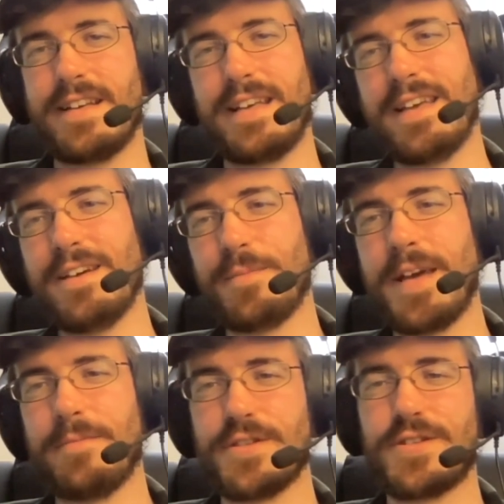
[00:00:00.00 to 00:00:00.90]
He'll
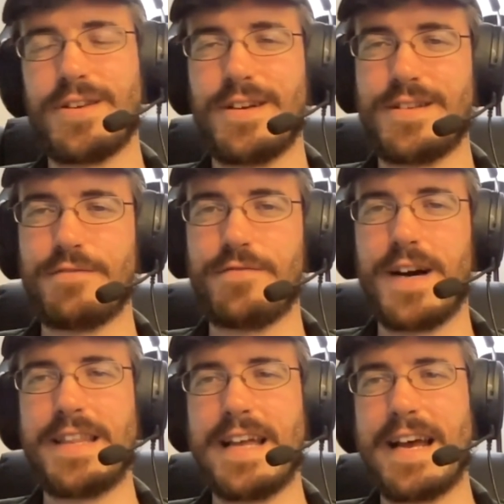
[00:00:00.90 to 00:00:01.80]
be able to
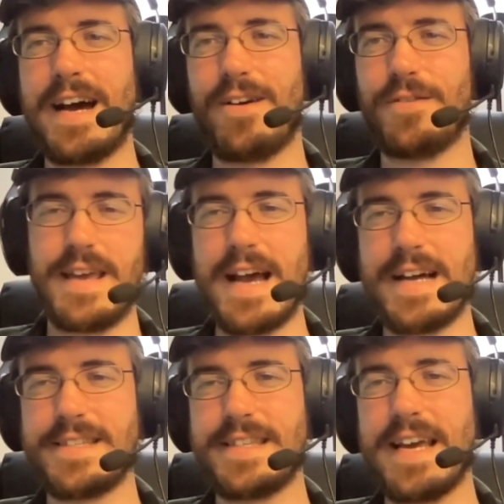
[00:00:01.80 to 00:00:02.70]
find that out. He
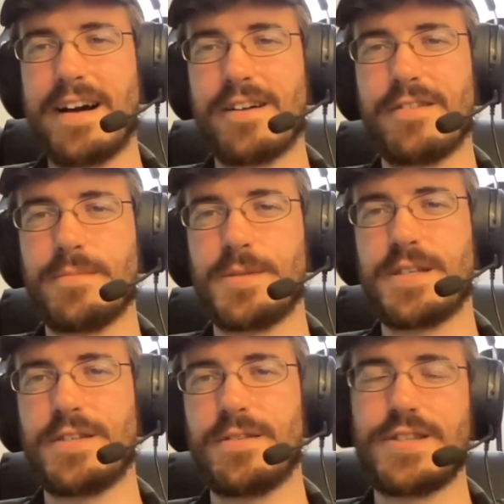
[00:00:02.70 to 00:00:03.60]
has the algorithms
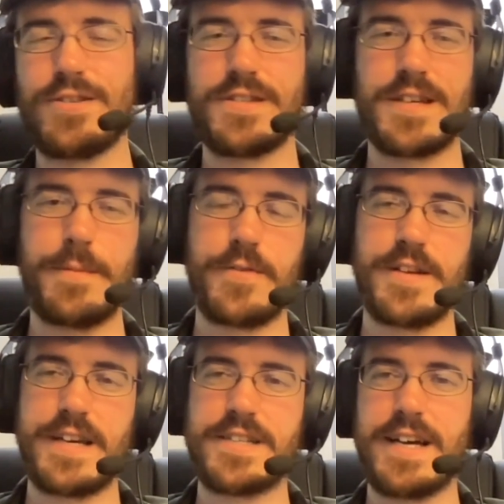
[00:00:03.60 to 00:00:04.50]
to do it. So it's going to be
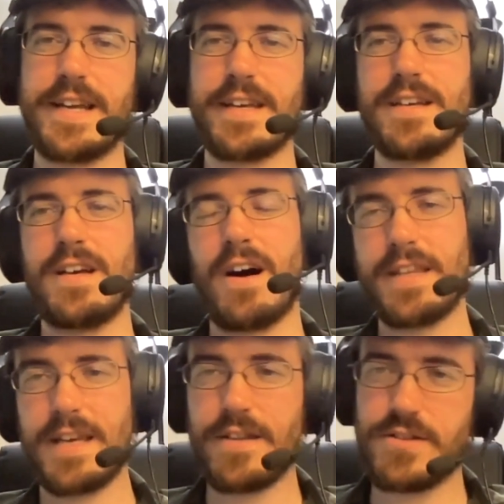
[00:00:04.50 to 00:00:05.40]
really exciting. On
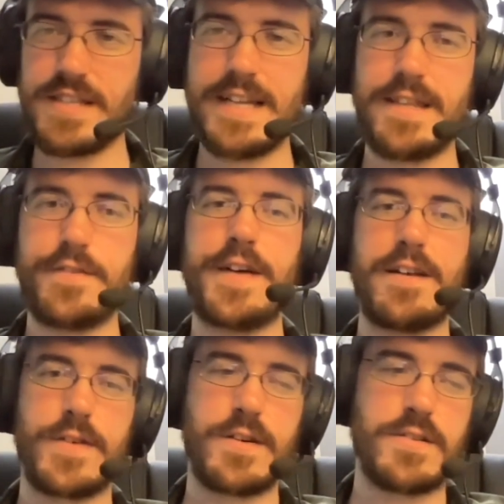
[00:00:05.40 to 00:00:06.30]
the other side, the
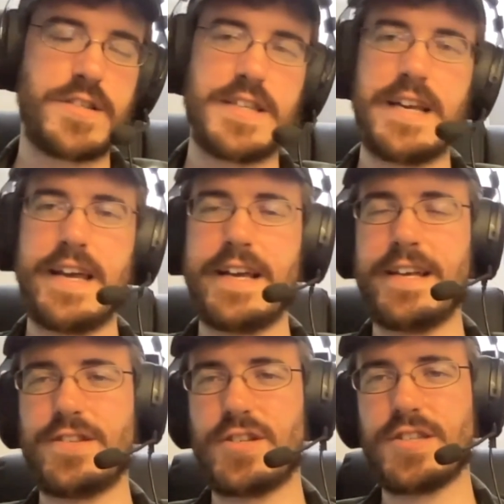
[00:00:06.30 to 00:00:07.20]
Fediverse,
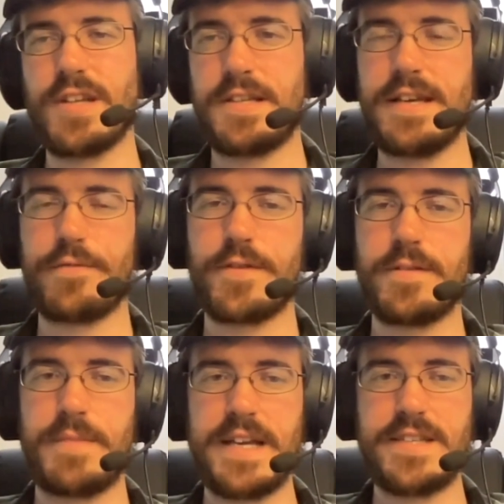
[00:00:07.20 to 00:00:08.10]
it's just a
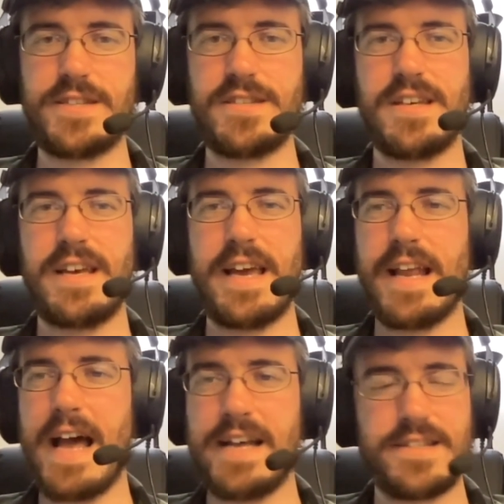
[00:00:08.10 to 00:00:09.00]
different beast. It
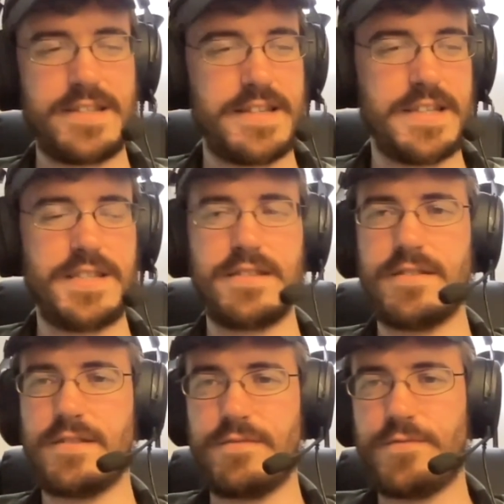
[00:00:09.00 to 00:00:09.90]
has this
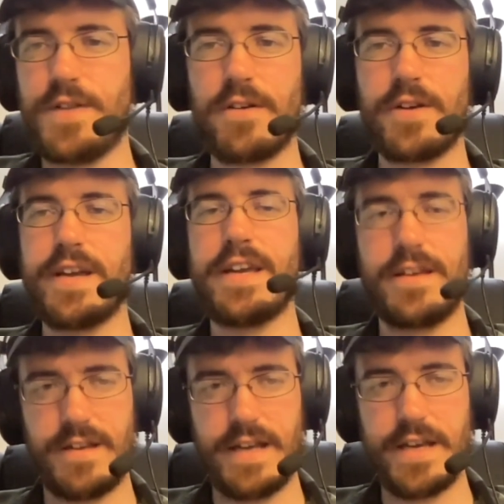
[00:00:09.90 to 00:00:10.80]

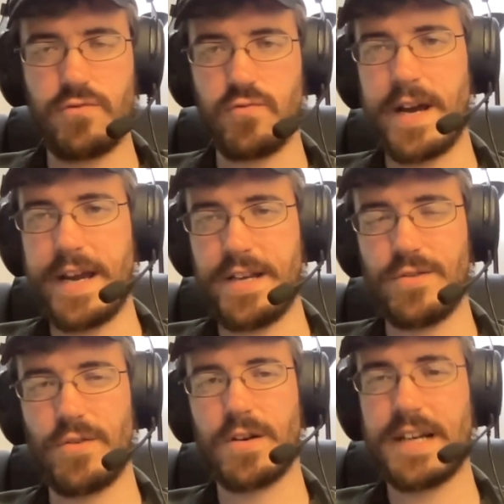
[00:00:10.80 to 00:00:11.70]
very ingrained,
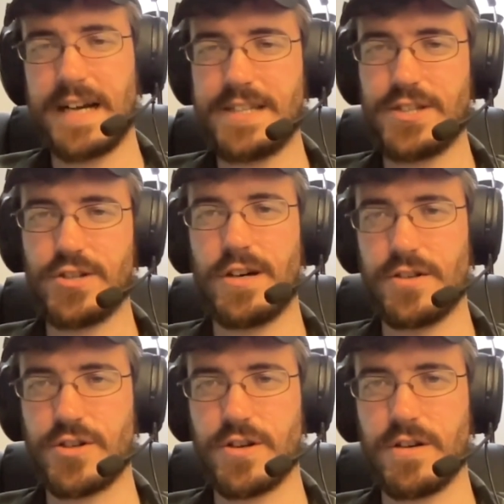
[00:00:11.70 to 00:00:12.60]
organized
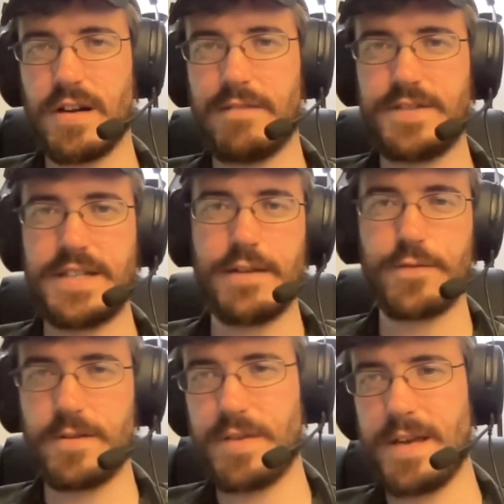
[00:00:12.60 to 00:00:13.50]
culture of
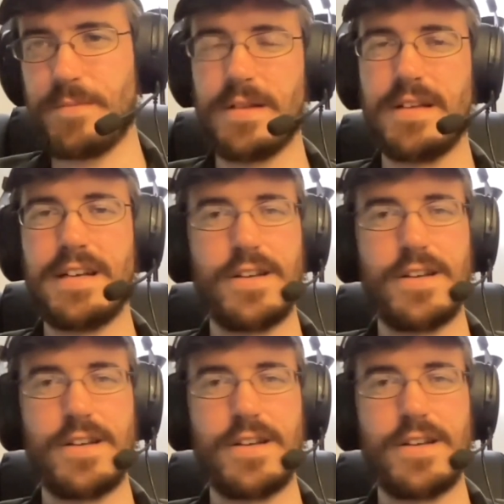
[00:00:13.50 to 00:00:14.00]
different people.